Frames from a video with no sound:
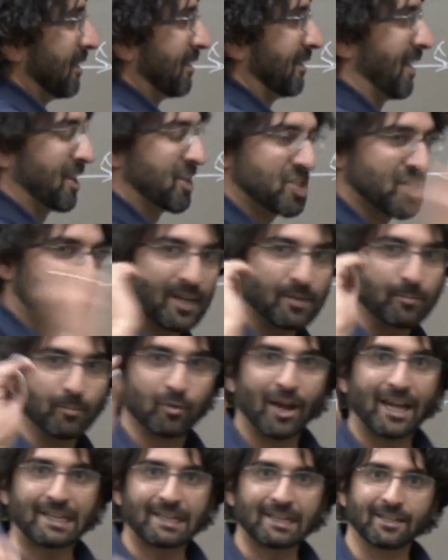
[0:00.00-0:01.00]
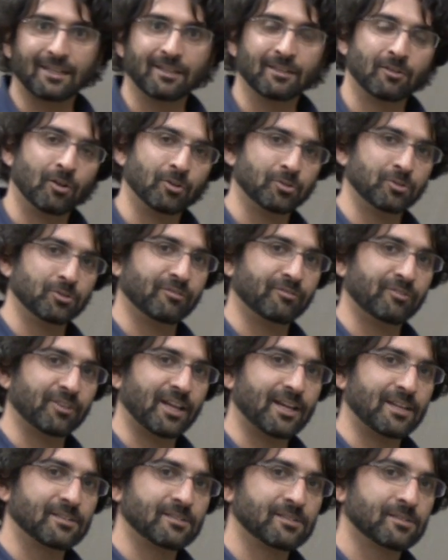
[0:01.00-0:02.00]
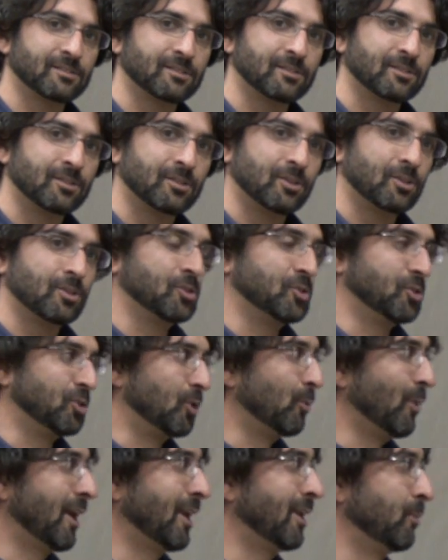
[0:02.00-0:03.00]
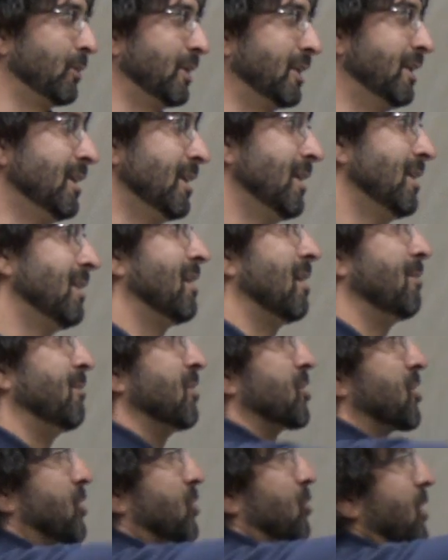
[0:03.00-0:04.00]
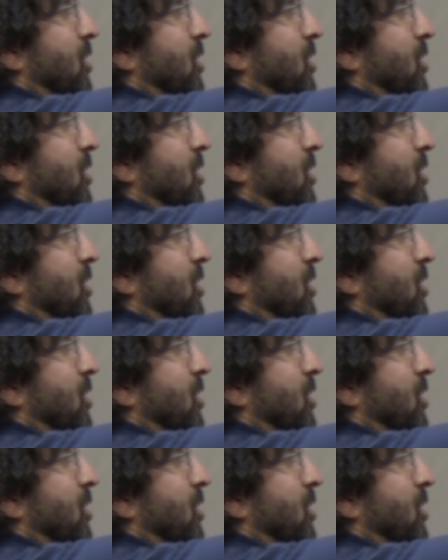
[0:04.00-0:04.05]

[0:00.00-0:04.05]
that shine brightly onto the flies. So the way that we did it, let me just